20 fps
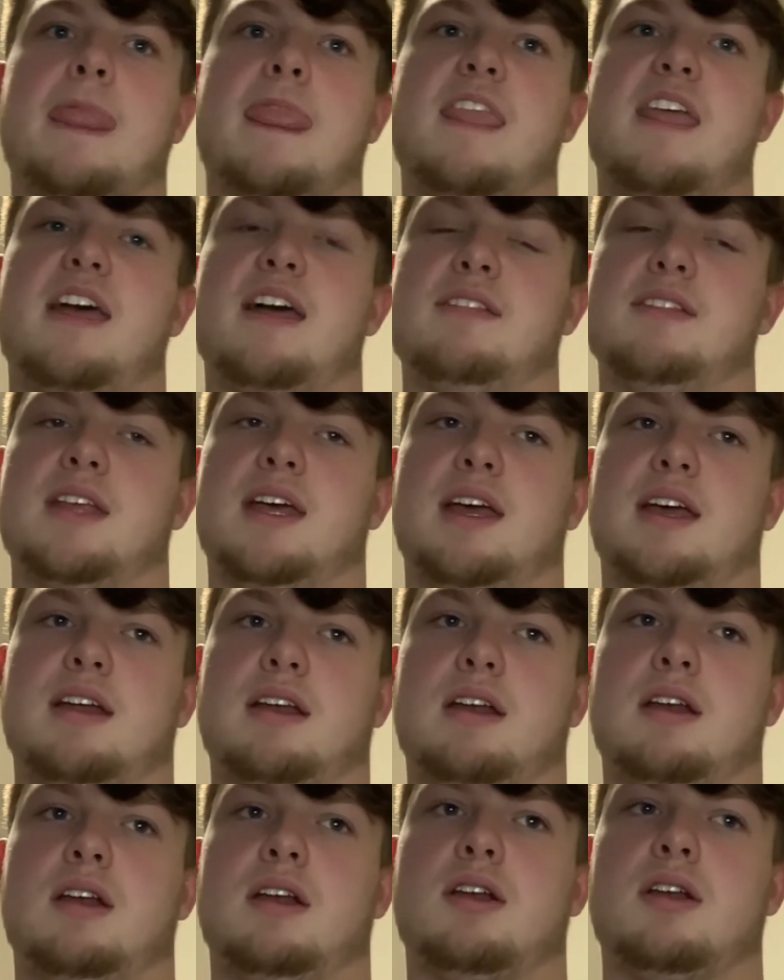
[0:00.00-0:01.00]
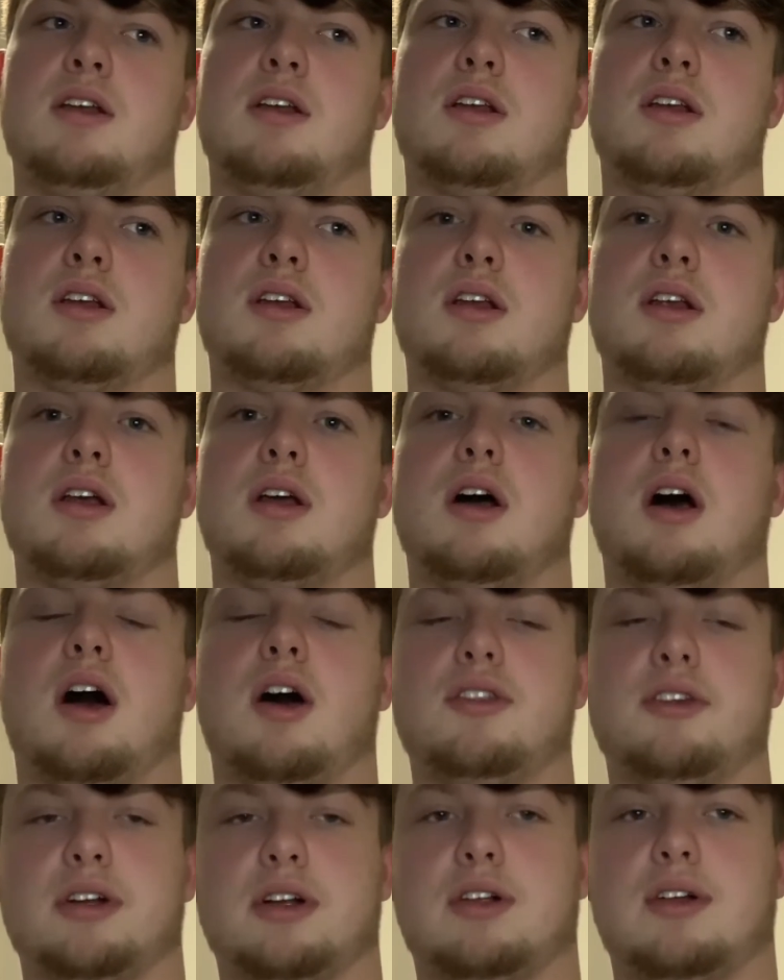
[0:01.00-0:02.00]
And then
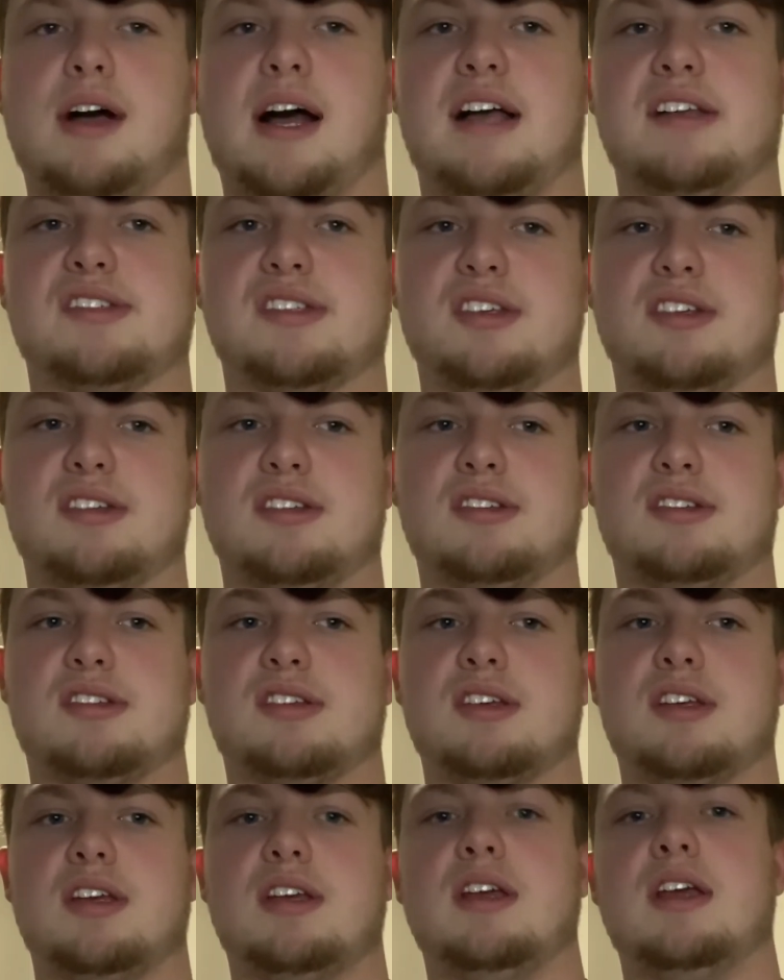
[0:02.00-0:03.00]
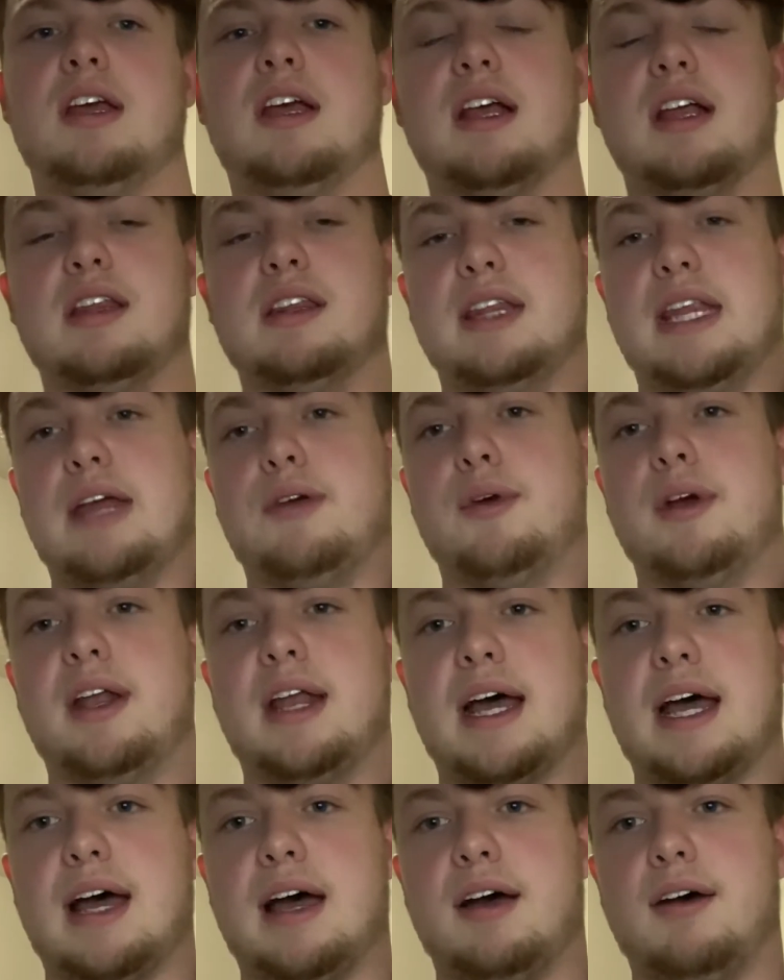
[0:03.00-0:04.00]
other classes, they would
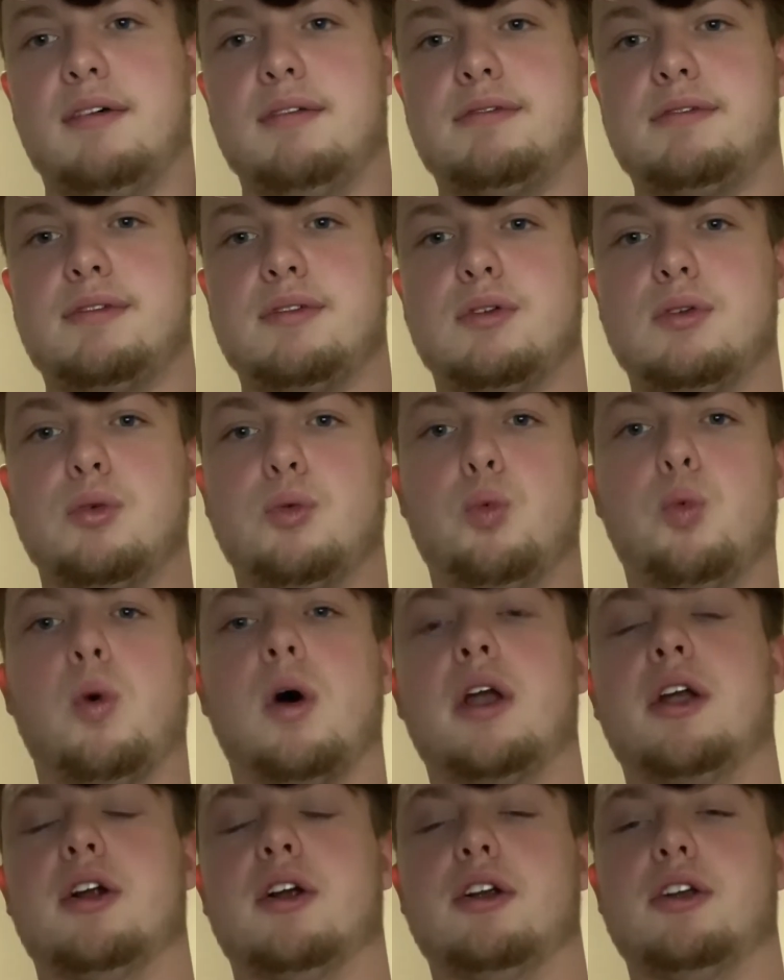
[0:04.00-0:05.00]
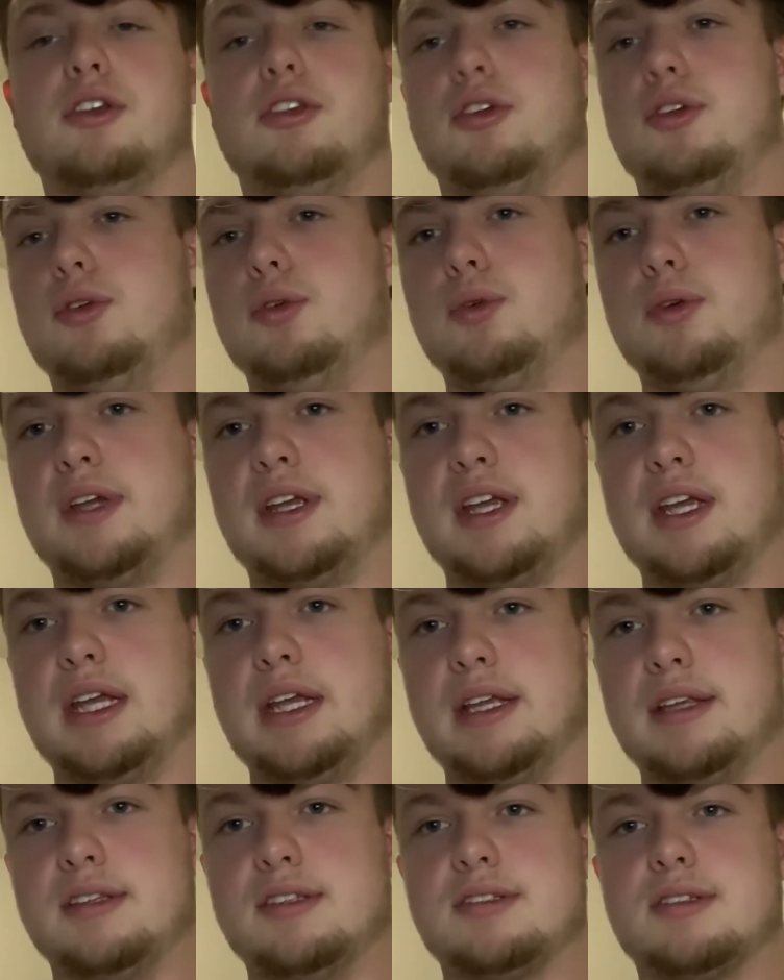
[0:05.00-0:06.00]
have 1 or 2
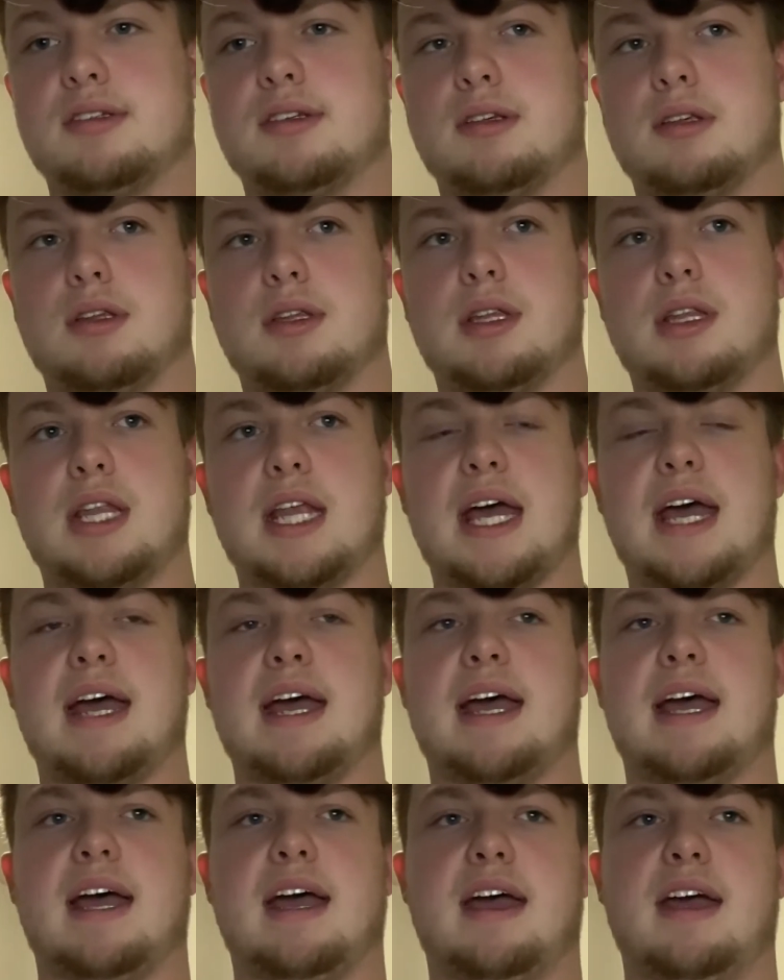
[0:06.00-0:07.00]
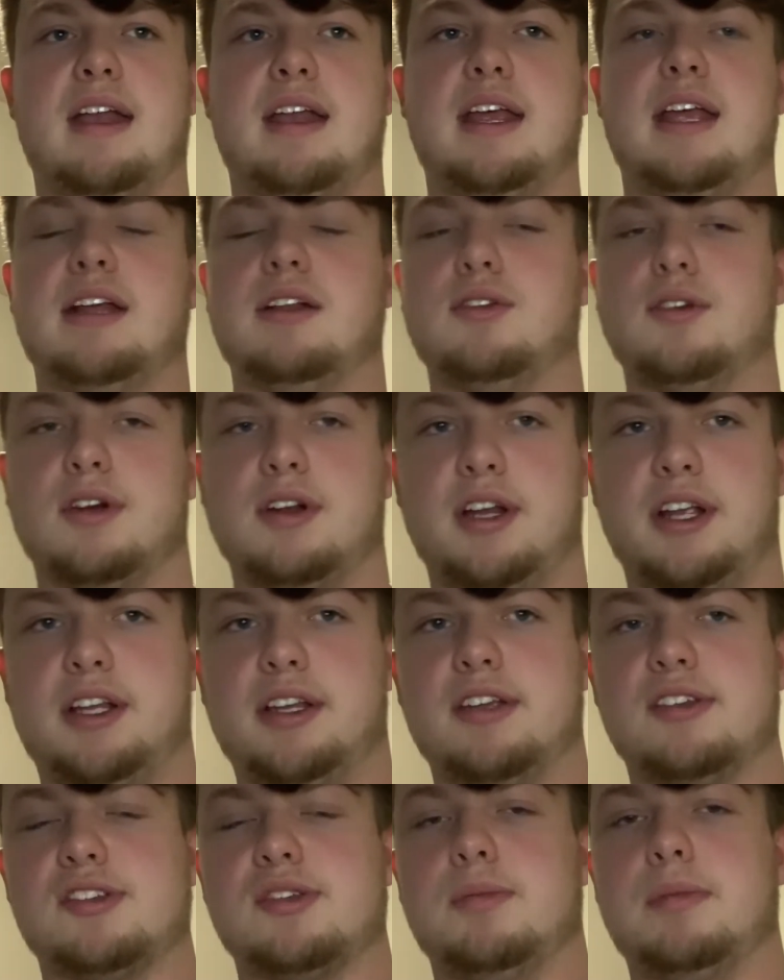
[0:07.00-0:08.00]
kids that had a learning
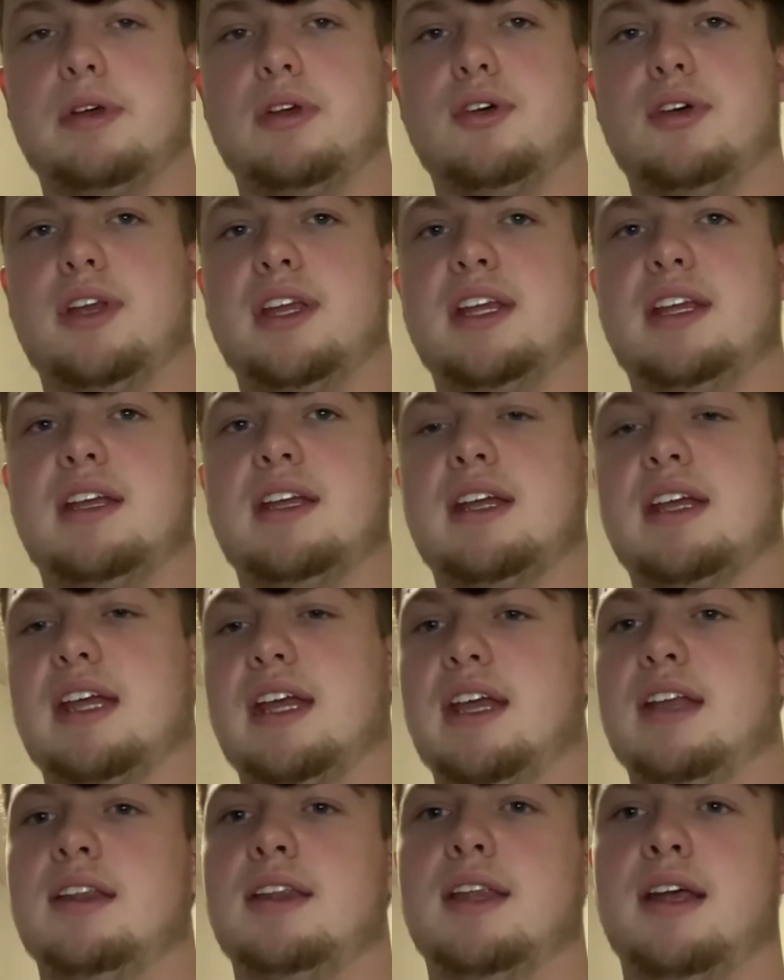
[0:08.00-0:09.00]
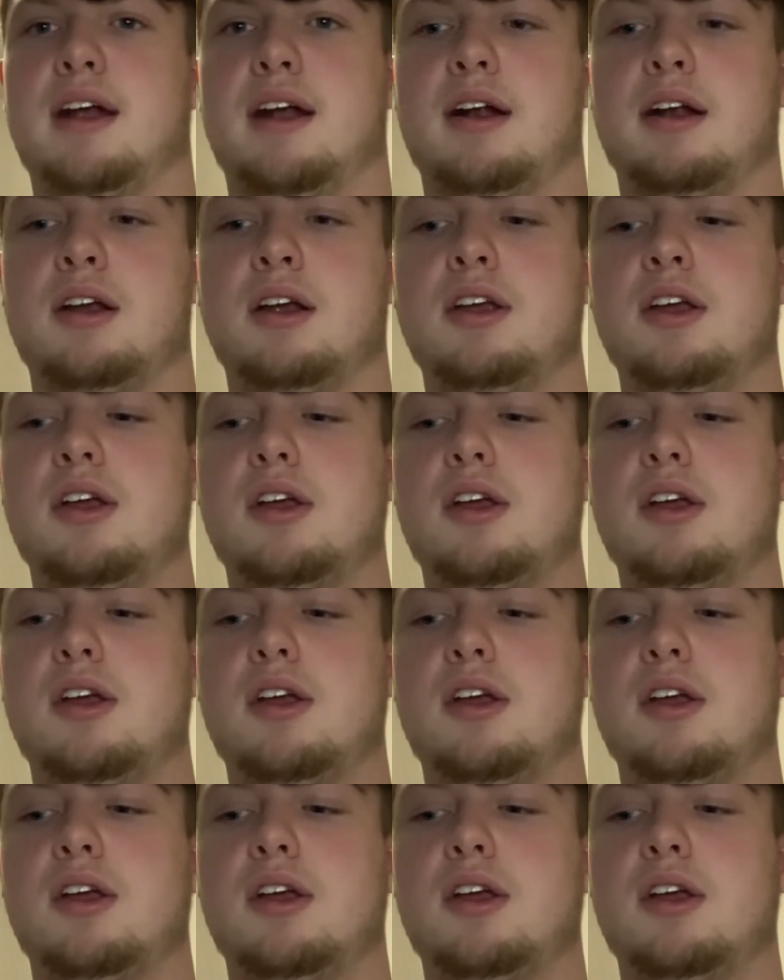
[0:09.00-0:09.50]
disability in there,